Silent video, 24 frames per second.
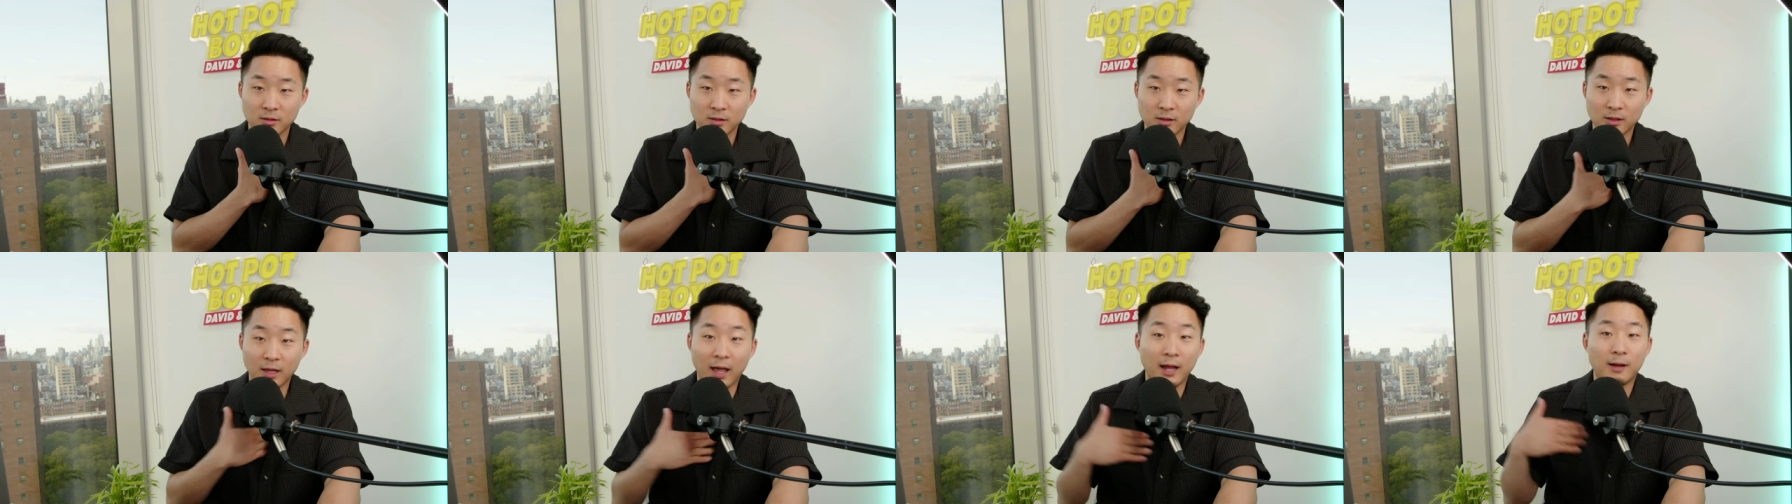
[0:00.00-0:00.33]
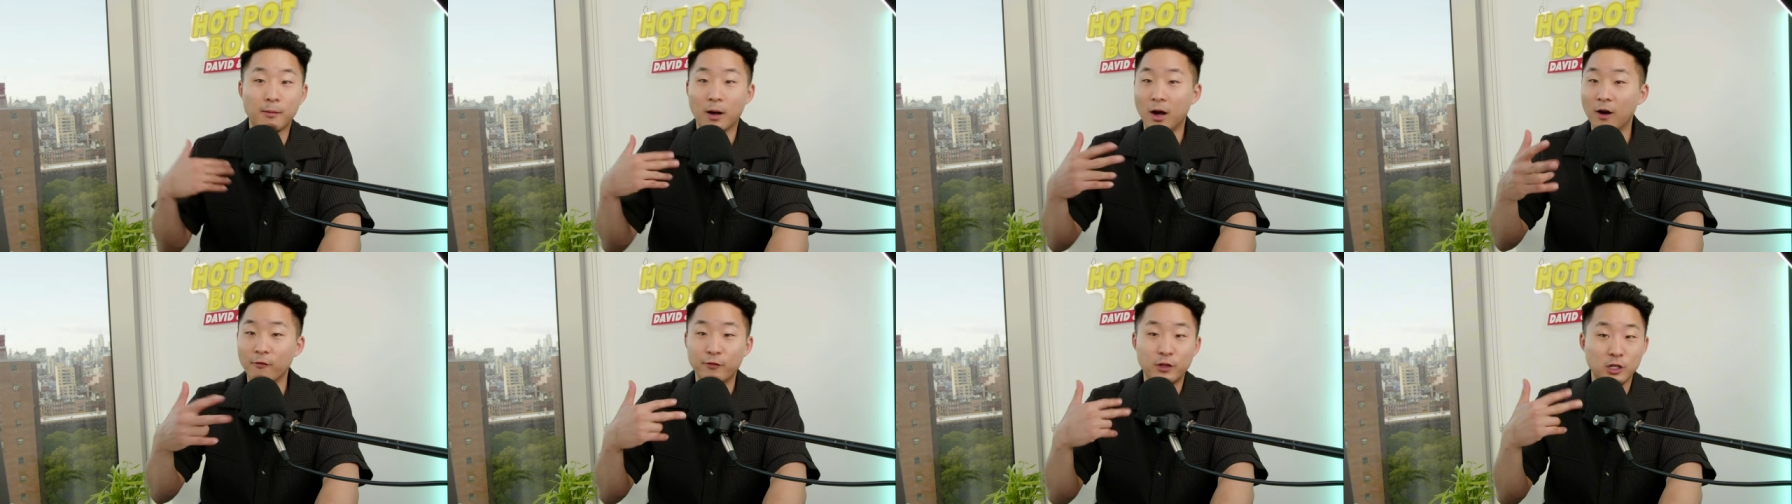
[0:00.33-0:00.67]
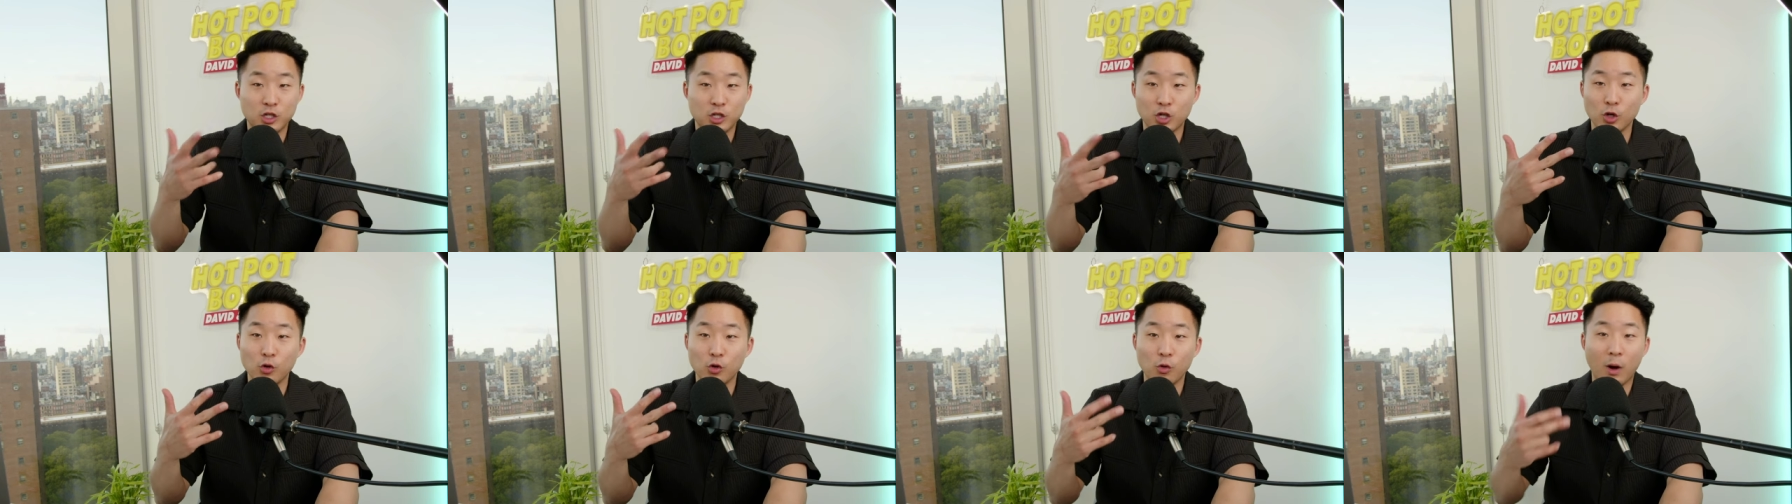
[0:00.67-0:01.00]
Like, of the
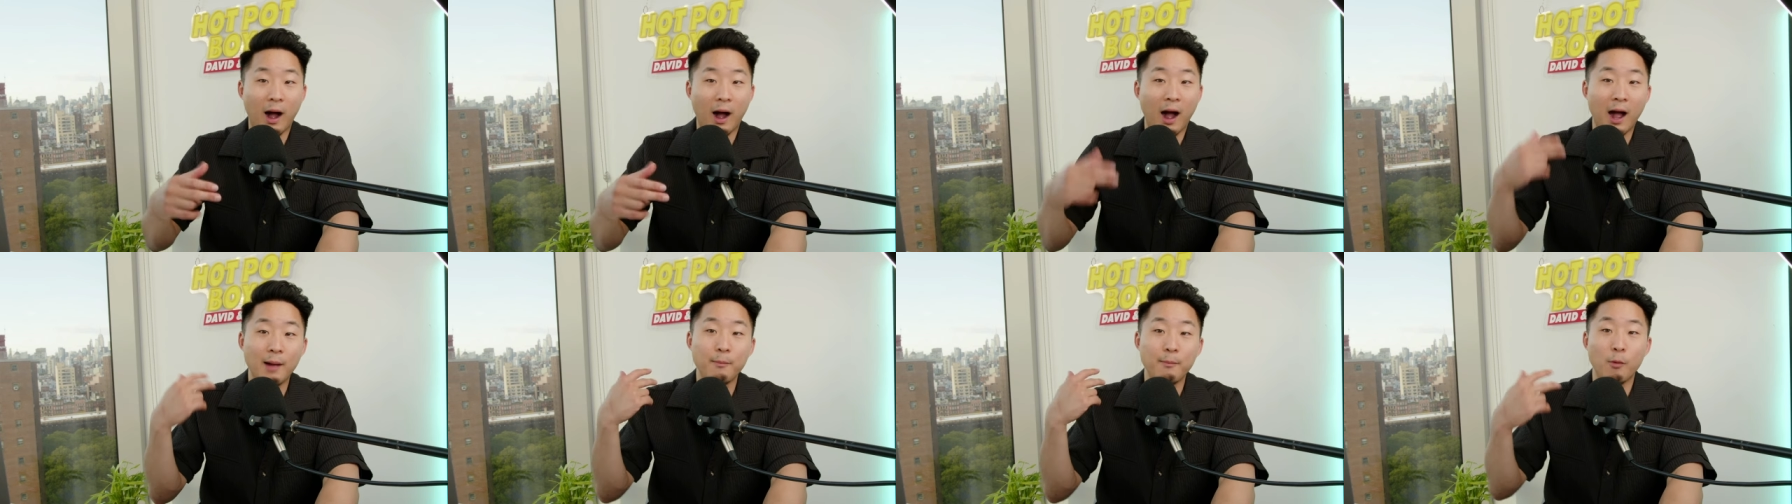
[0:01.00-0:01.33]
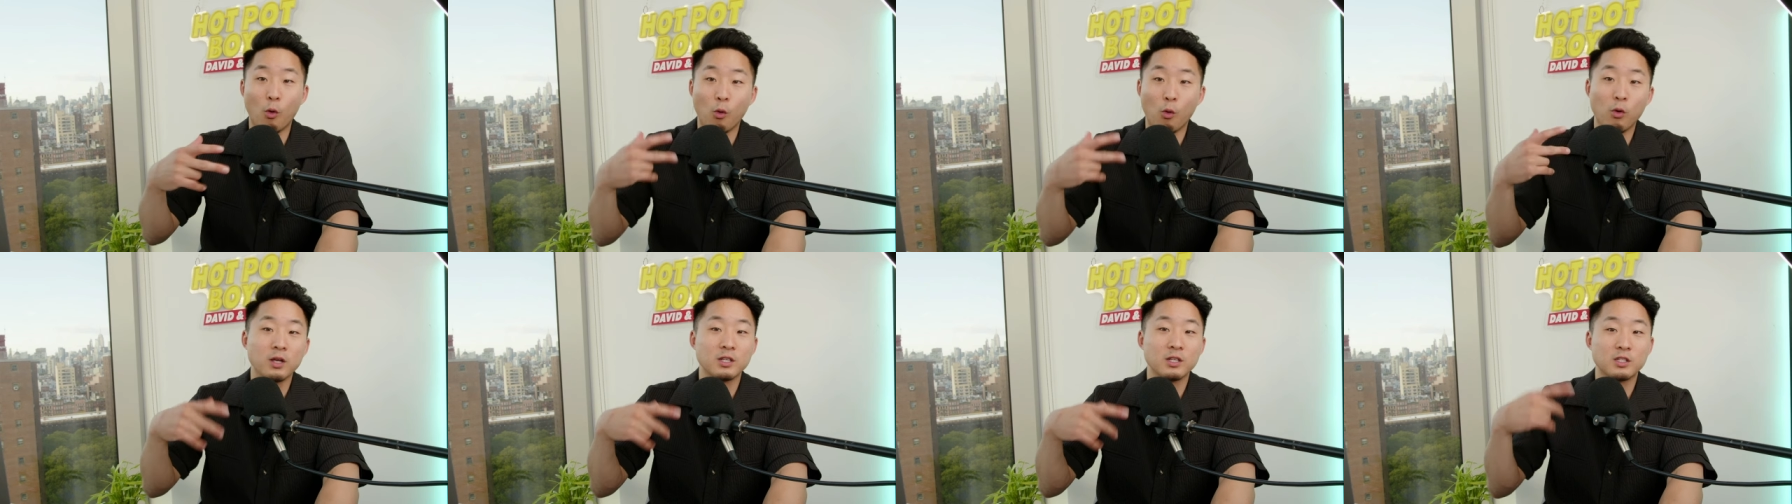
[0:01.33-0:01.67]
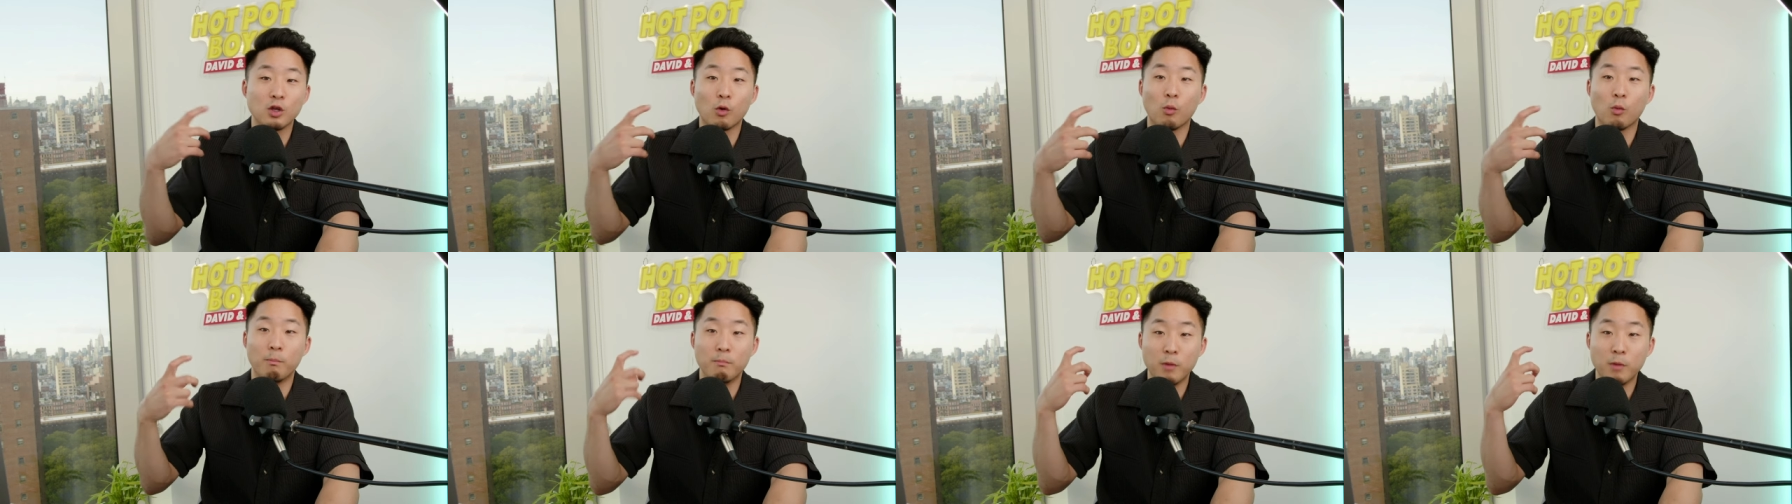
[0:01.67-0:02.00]
two, I'm always
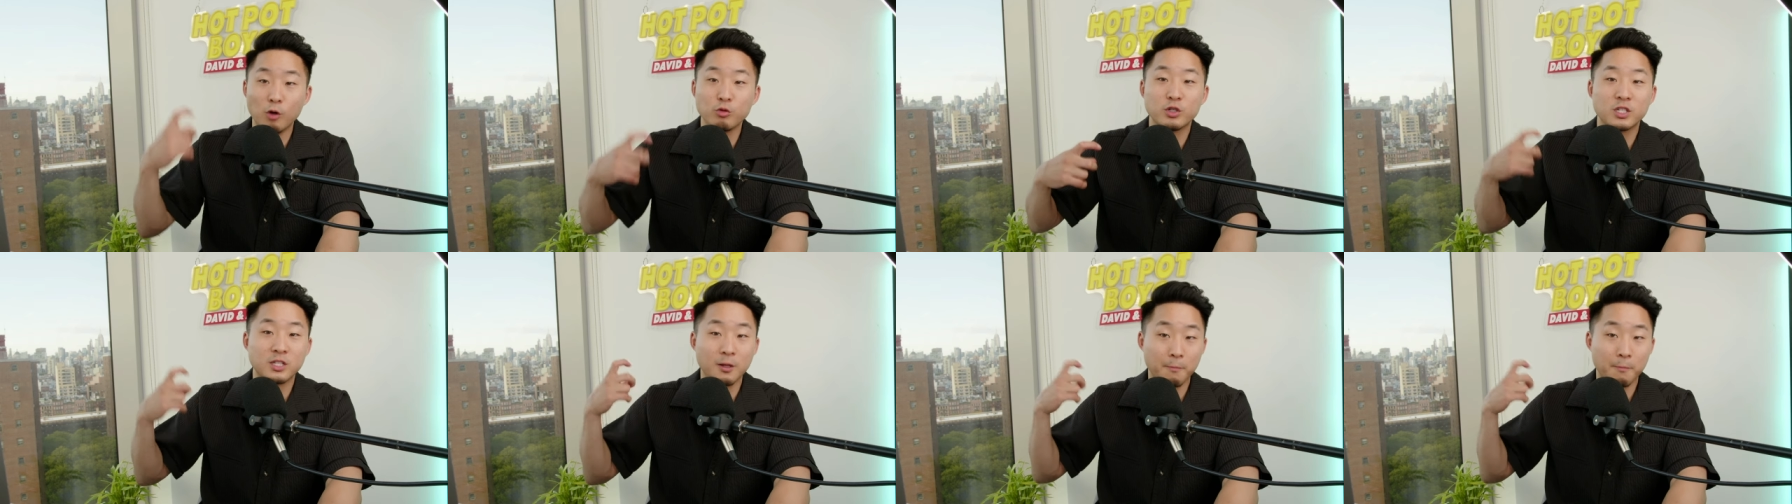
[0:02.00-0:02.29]
the most